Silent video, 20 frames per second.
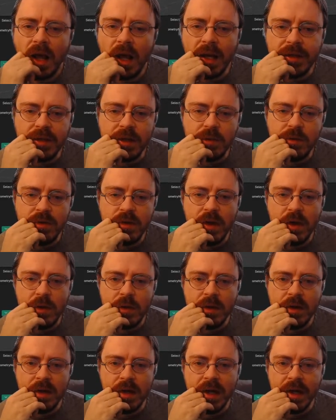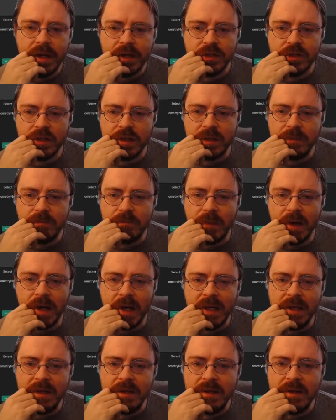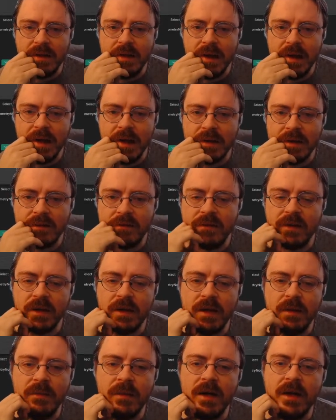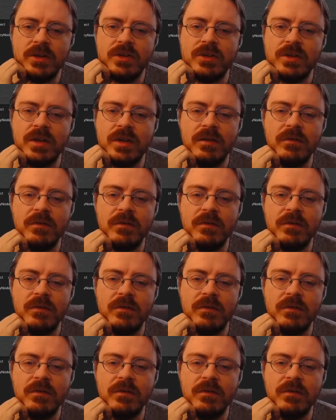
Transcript: I don't know that I actually mind that very much.